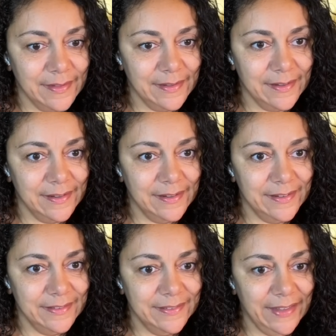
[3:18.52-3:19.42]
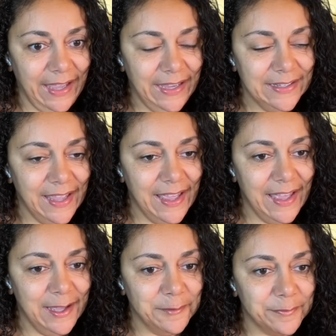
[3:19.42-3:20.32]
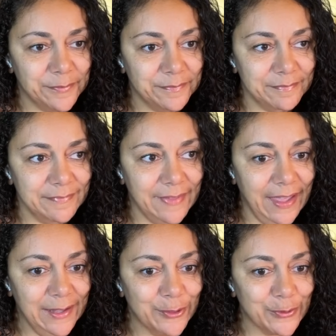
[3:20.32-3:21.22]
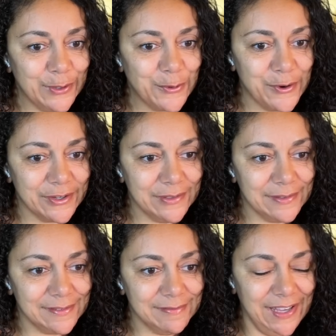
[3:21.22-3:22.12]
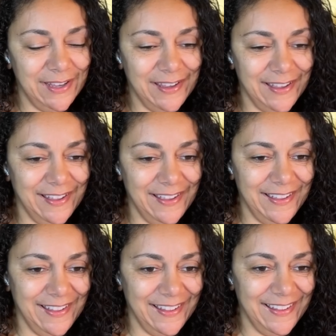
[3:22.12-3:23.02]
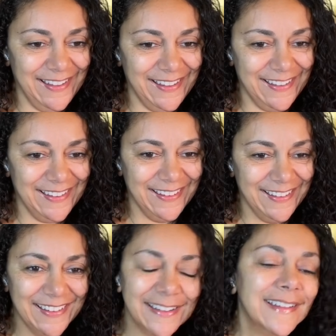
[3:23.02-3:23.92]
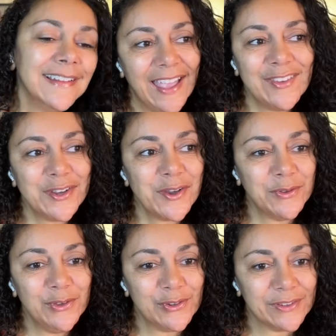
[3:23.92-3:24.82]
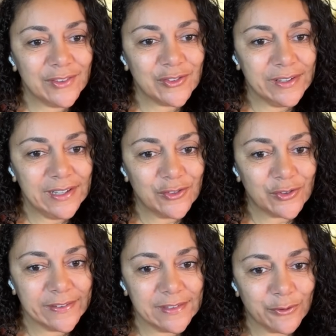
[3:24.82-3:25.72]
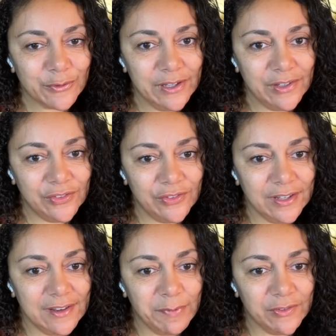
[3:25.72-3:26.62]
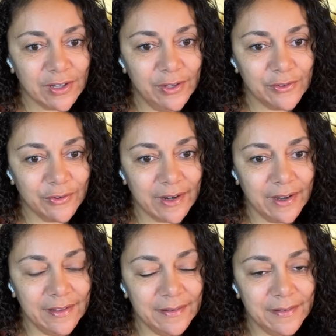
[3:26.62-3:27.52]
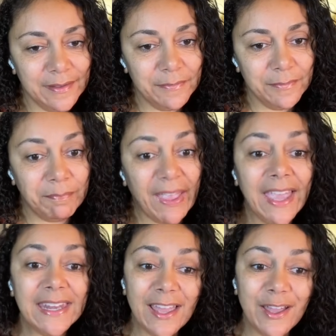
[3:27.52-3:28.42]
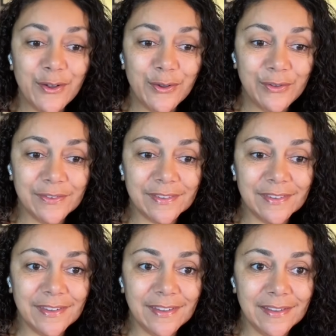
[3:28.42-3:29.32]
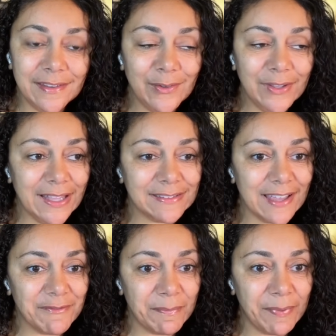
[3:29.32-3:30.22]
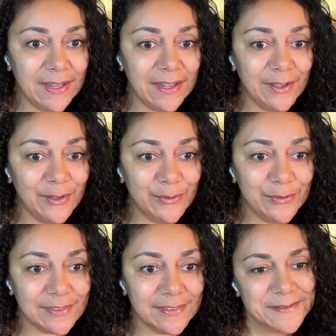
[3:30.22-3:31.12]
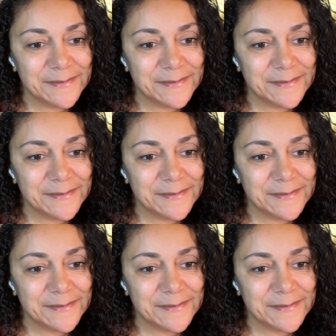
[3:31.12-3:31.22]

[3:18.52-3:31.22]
8.5. 8.75. And you know when you're like trying to get dressed in a rush, you can never put your clothes on right. Pantyhose? You ain't got time for pantyhose.